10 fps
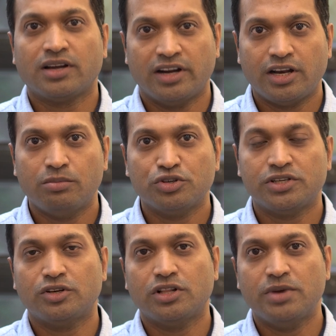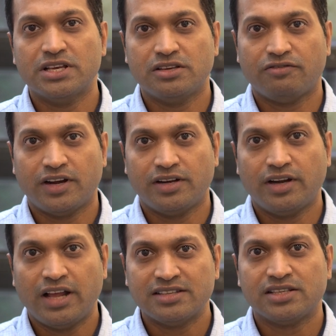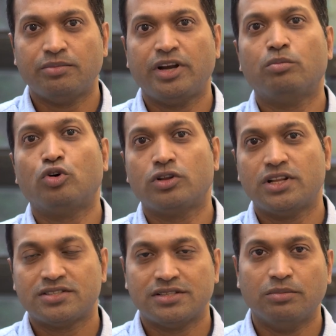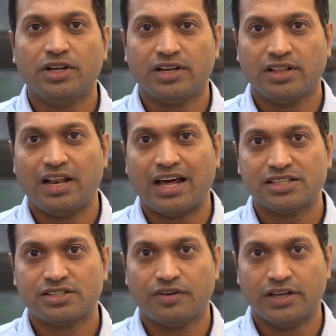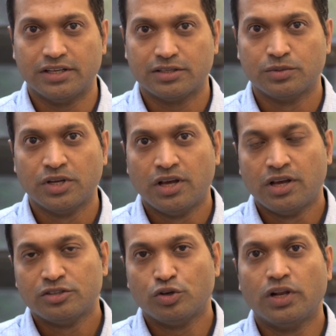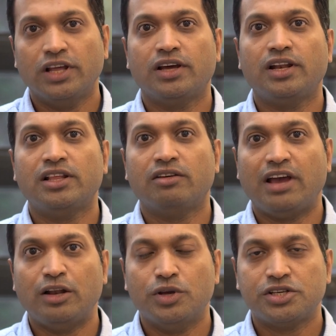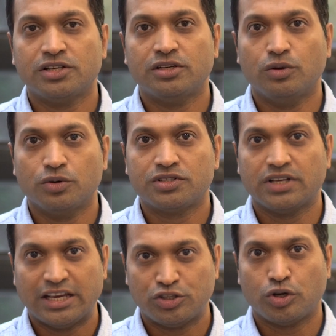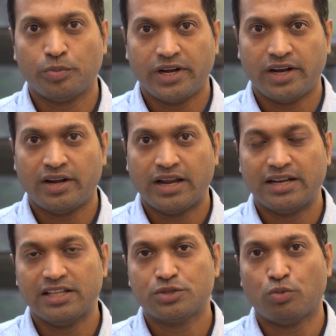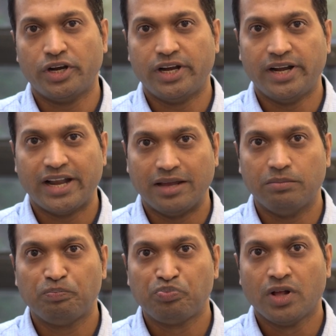contribution to the BSE 500 has remained more or less similar in the last 5 years. So clearly the valuation looks exorbitant at this point in time.